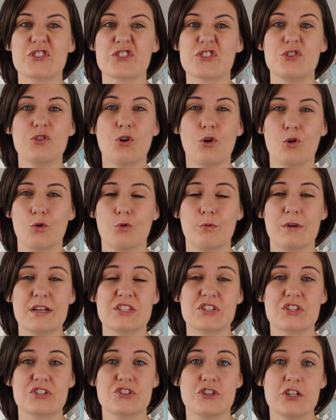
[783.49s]
just not
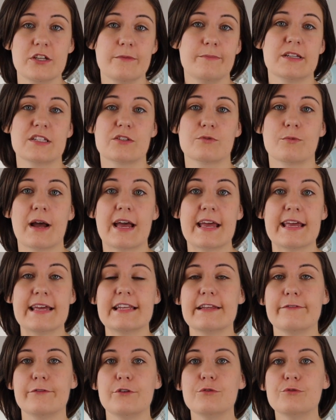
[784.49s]
always the cheapest way,
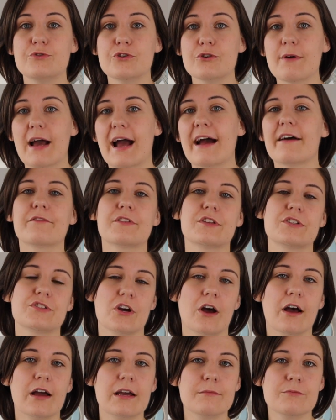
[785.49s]
and if you do have the
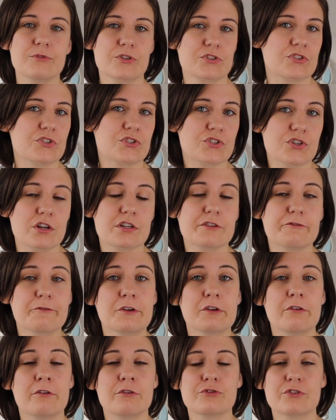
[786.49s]
time just to search
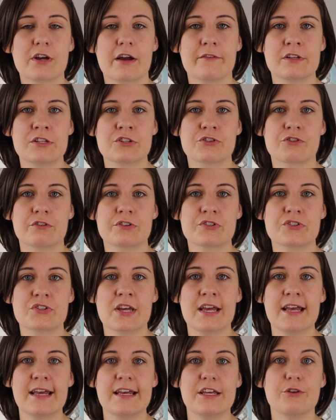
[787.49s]
for your own travel insurance,
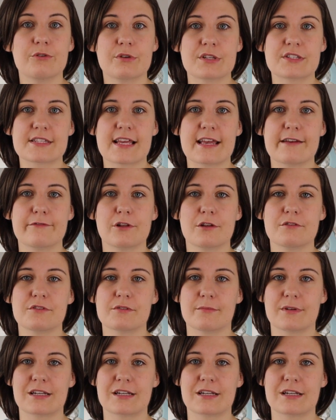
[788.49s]
you can save loads of